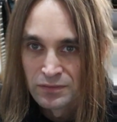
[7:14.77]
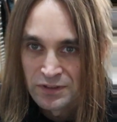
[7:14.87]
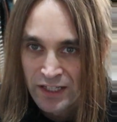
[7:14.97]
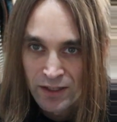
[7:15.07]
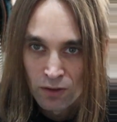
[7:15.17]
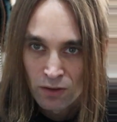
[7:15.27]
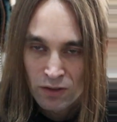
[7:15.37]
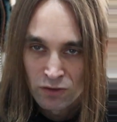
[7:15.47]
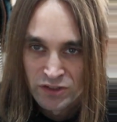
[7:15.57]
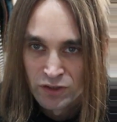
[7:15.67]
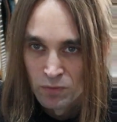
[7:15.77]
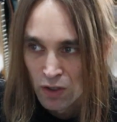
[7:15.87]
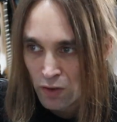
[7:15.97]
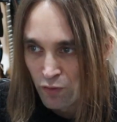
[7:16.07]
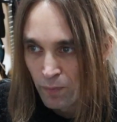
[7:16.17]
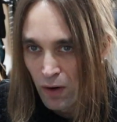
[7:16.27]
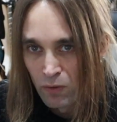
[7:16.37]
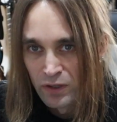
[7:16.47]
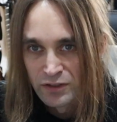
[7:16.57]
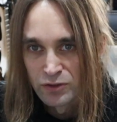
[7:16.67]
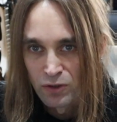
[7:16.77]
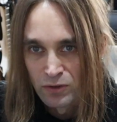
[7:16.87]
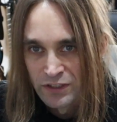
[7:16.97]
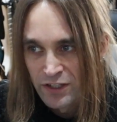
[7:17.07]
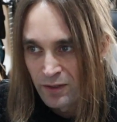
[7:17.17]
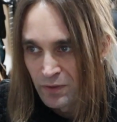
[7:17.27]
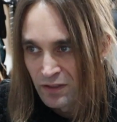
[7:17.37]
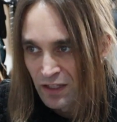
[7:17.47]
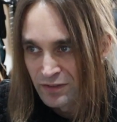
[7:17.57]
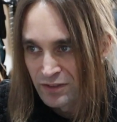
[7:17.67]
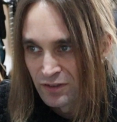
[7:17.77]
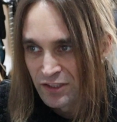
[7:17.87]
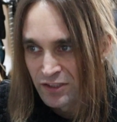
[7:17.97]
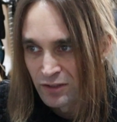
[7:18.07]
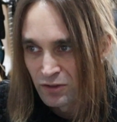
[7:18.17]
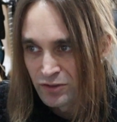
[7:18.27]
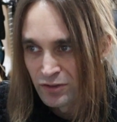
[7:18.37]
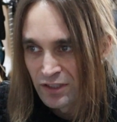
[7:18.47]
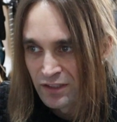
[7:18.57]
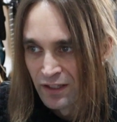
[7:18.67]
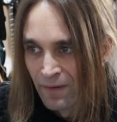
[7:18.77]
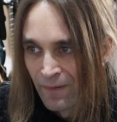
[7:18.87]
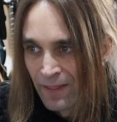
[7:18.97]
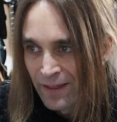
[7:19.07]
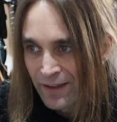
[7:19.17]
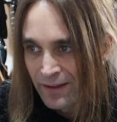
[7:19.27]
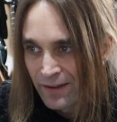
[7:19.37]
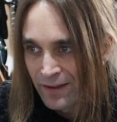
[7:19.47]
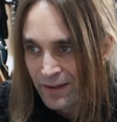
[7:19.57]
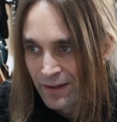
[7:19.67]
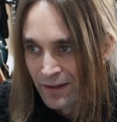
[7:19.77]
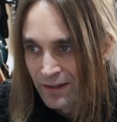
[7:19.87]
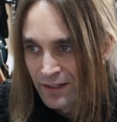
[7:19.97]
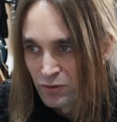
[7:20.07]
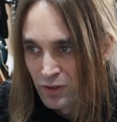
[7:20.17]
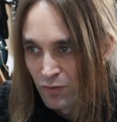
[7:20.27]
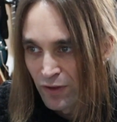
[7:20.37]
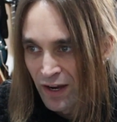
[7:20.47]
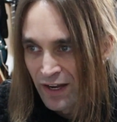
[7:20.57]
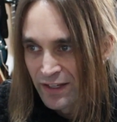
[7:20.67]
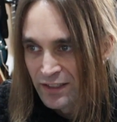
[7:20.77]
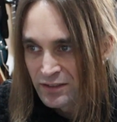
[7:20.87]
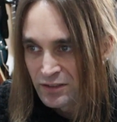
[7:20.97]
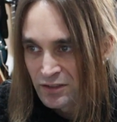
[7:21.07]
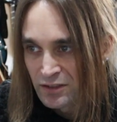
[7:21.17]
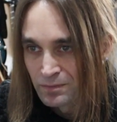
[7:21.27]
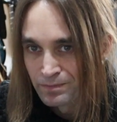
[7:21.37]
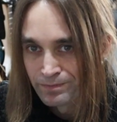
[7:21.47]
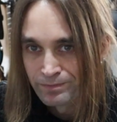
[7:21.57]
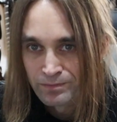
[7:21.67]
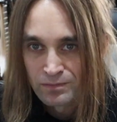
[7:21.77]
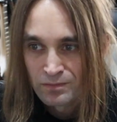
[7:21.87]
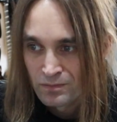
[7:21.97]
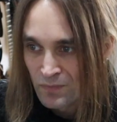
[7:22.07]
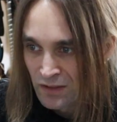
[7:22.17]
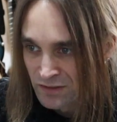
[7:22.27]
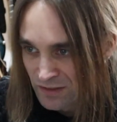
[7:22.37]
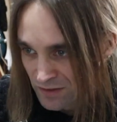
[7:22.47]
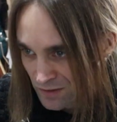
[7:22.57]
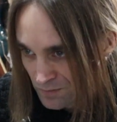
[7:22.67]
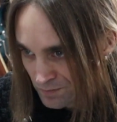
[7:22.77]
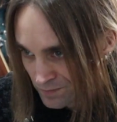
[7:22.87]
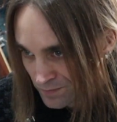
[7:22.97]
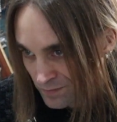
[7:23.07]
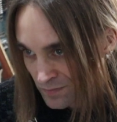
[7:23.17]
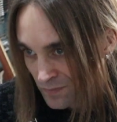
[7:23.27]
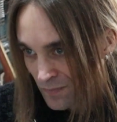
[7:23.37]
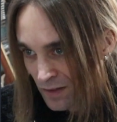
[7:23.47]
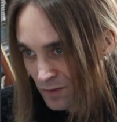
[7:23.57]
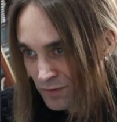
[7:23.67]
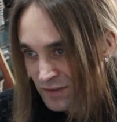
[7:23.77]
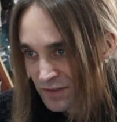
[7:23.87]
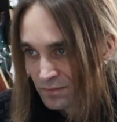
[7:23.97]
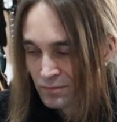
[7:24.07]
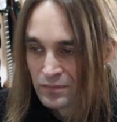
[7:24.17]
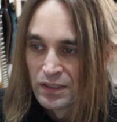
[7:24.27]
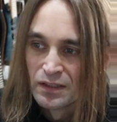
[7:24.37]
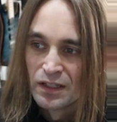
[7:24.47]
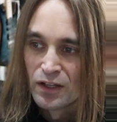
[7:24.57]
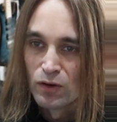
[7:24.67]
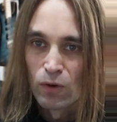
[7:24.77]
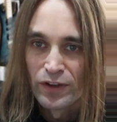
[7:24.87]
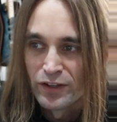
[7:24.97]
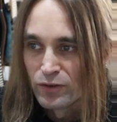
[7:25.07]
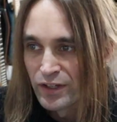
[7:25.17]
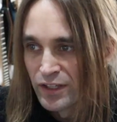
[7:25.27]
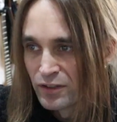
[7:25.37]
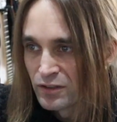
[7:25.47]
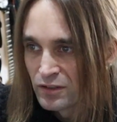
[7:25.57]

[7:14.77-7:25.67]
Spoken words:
consume a lot of power, and you don't need them in a live situation. And also you can get rid of the high end sizzle if it's annoying in your ear.